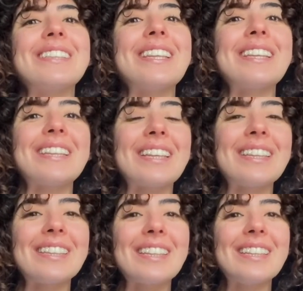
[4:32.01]
Ding,
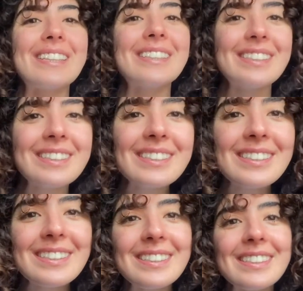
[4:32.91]
ding,
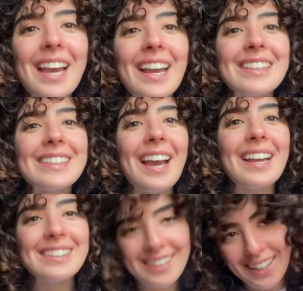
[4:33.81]
ding. Tech,
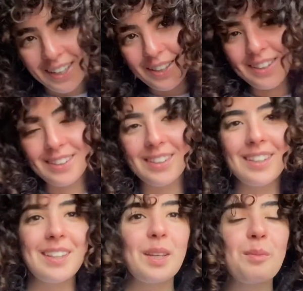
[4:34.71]
tech, tech.
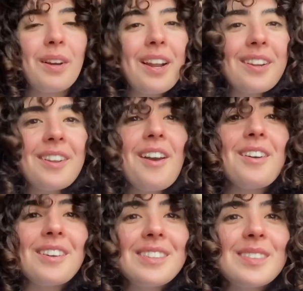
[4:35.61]
But I don't know.